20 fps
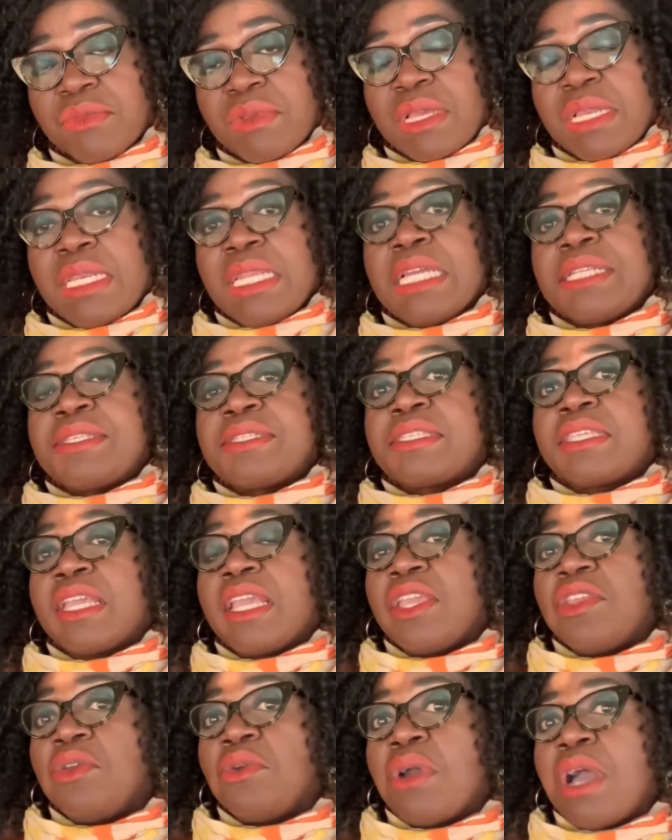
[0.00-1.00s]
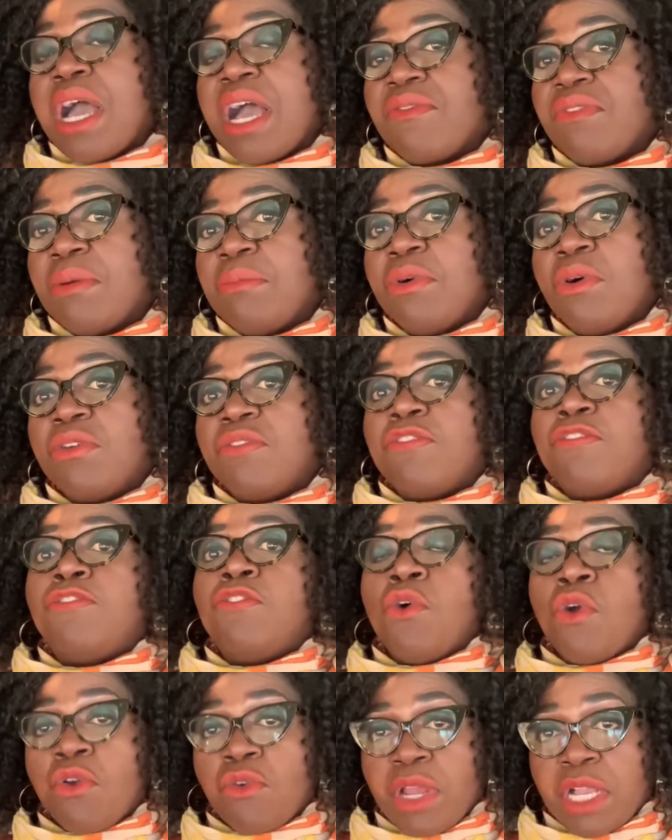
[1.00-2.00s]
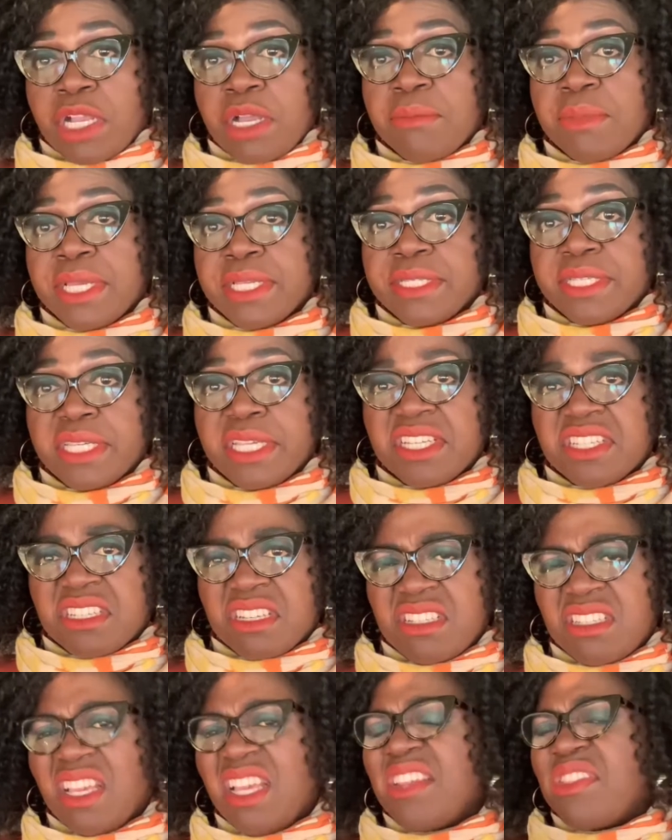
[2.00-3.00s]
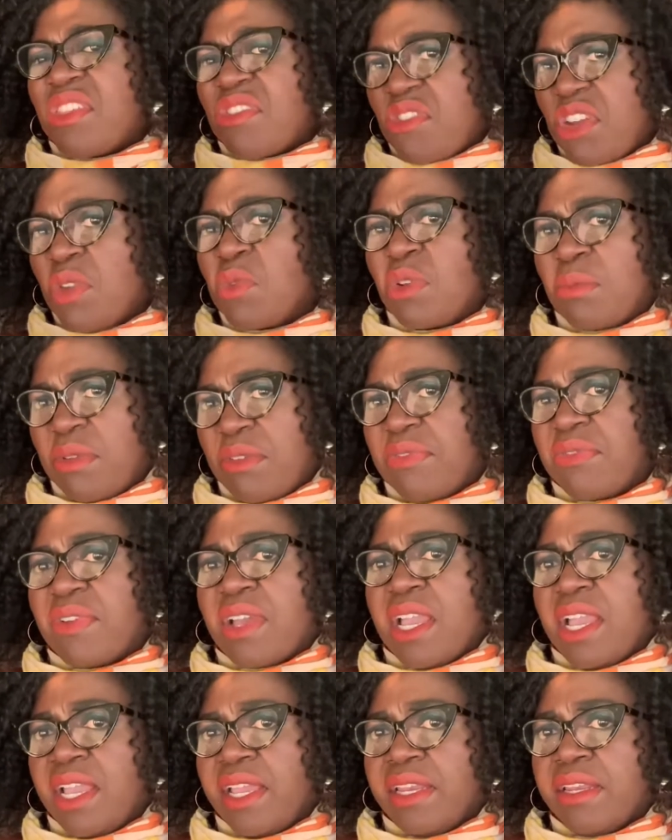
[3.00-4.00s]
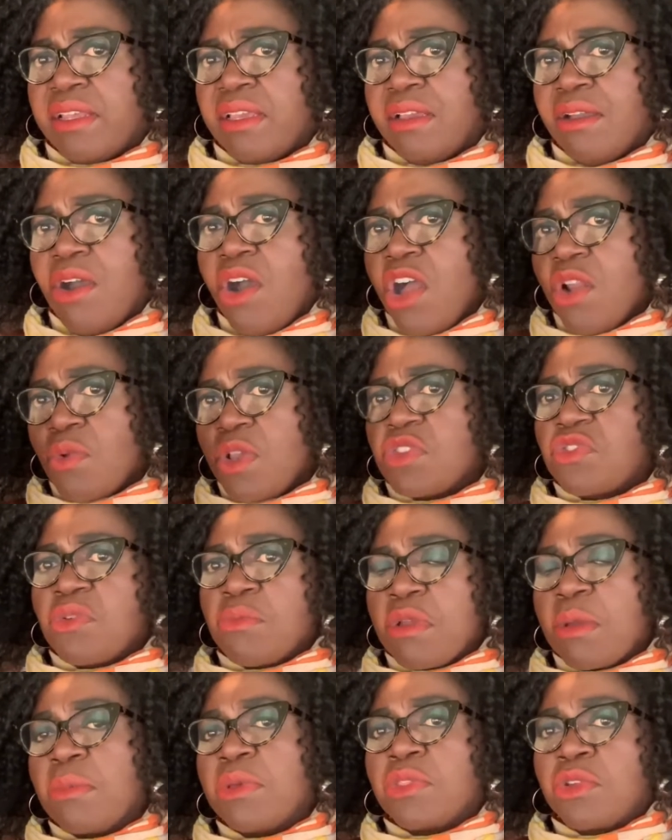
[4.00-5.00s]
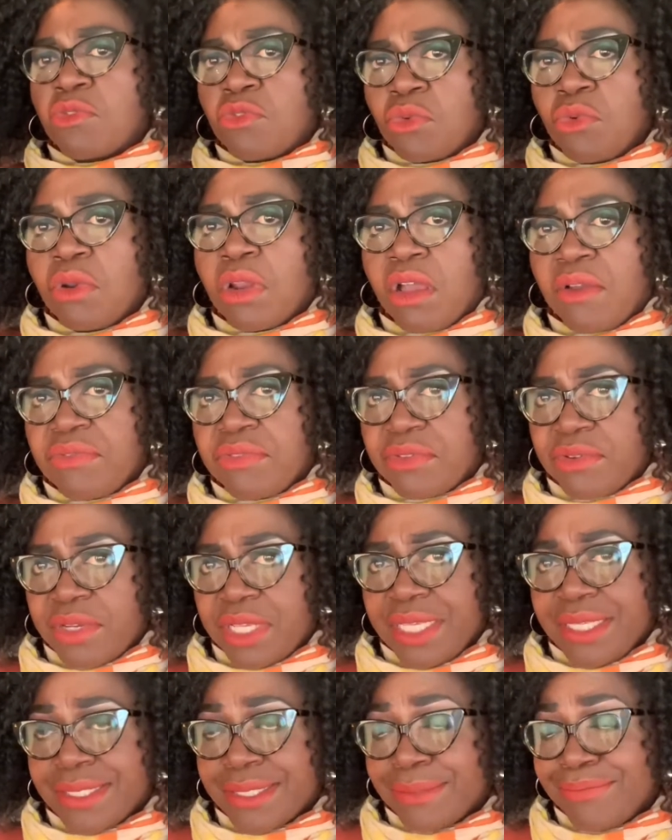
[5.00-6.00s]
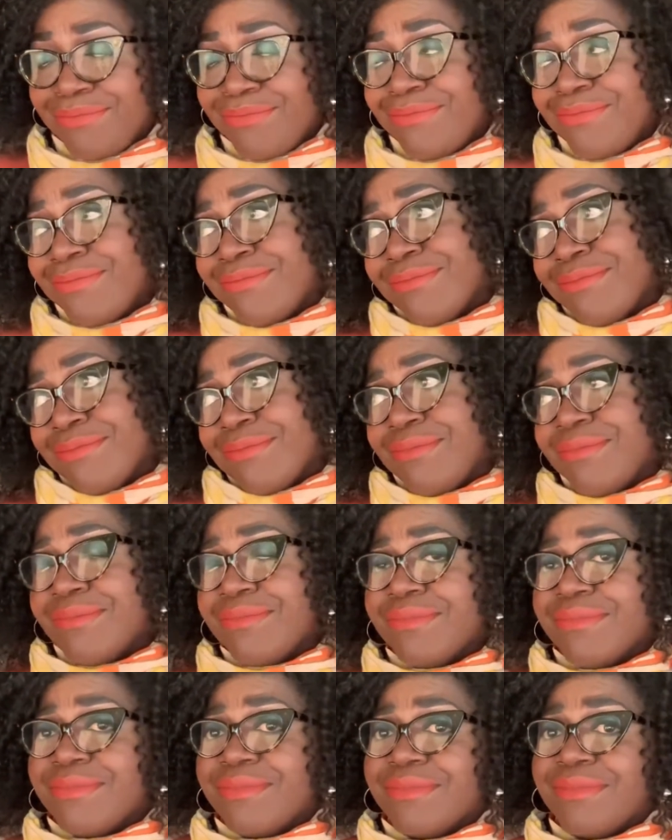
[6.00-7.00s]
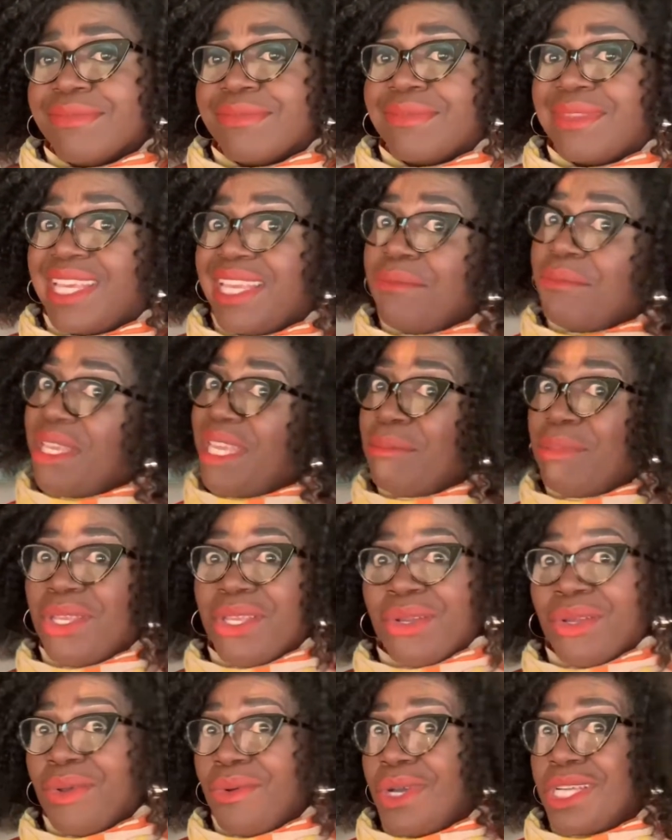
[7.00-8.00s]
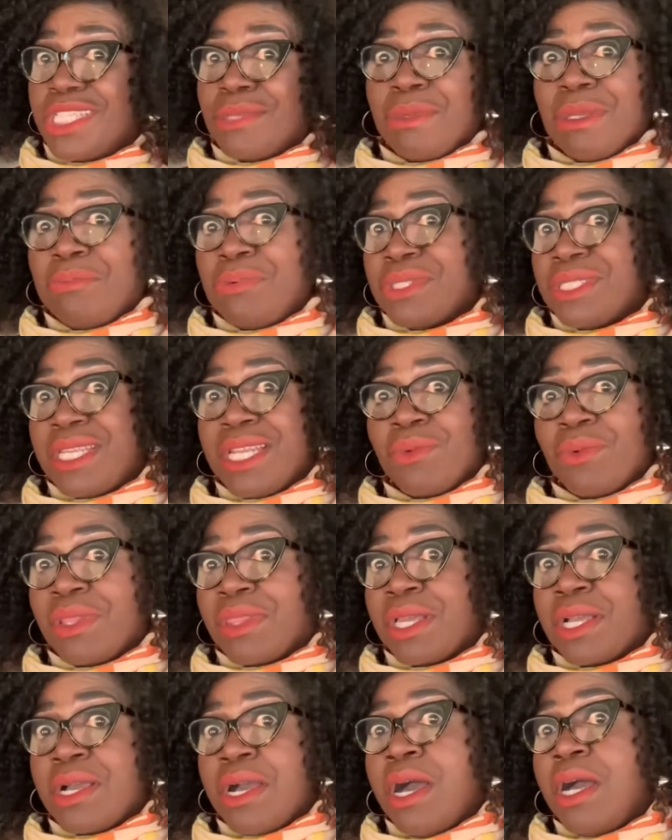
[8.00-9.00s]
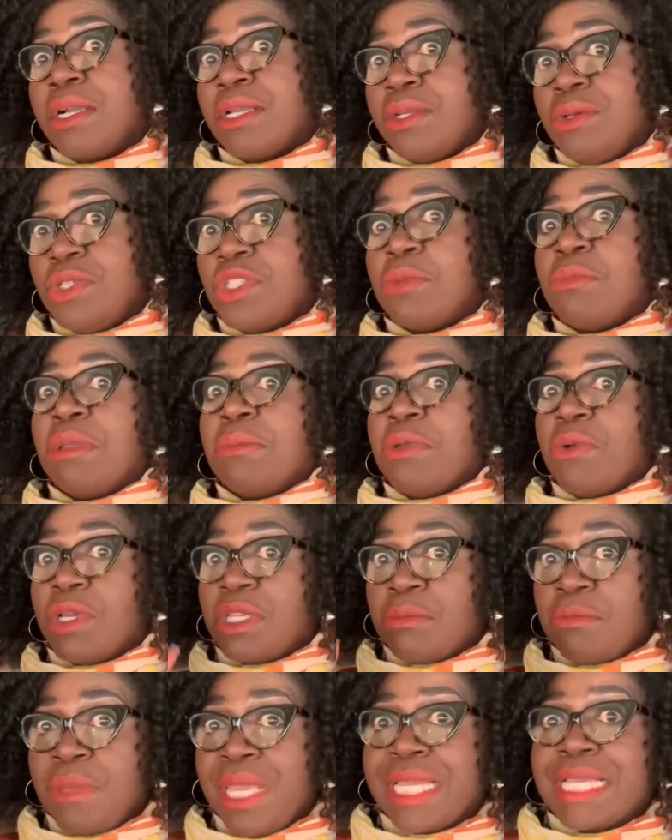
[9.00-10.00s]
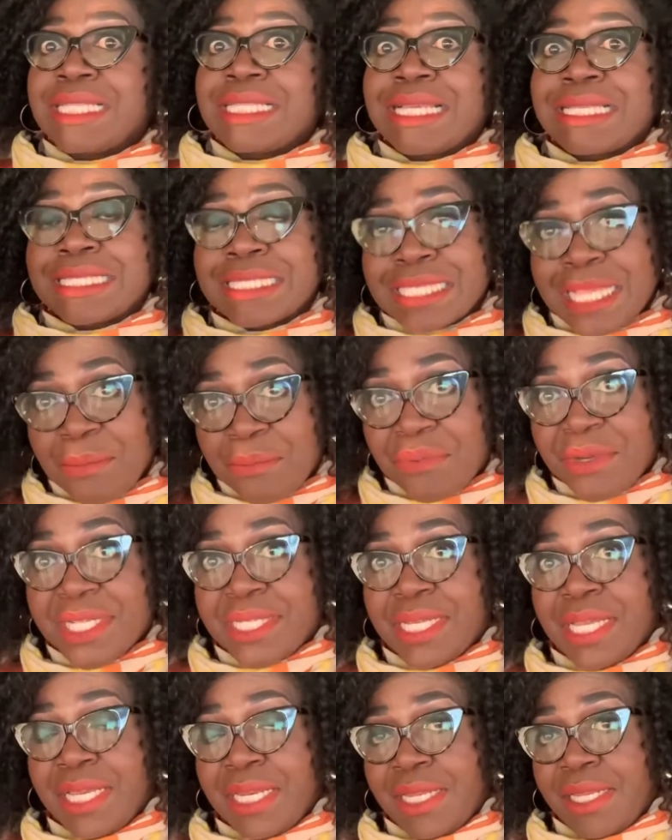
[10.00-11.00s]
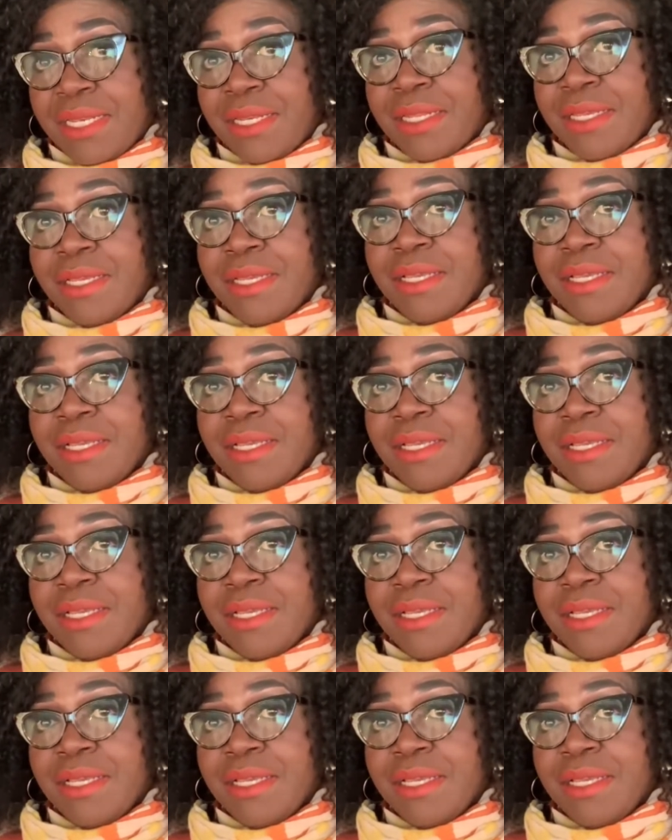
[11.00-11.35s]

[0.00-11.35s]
Let's say you have about 4 recommendations, and 3 would be fine. Always remember the rule of 3s. Then maybe you don't want to be putting it with the conclusion. Maybe you want to make it a separate heading.